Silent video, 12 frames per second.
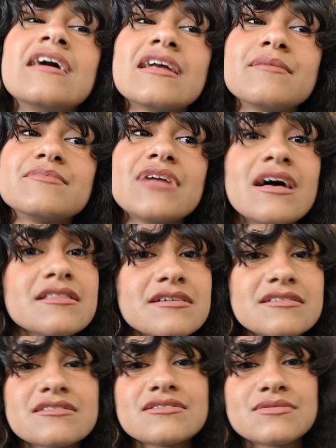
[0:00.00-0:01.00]
and I'm not
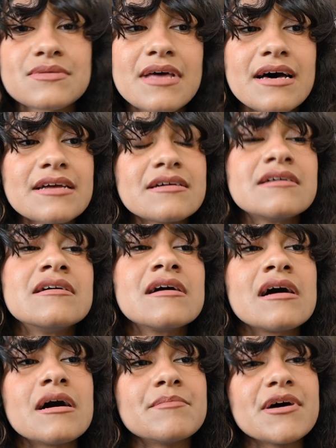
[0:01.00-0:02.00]
looking to do that.
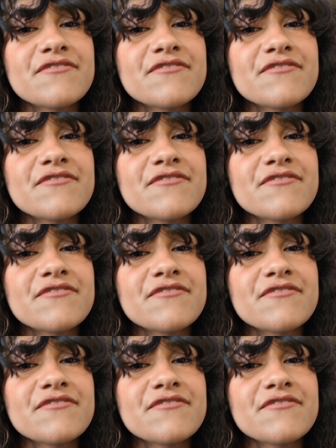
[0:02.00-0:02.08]
I've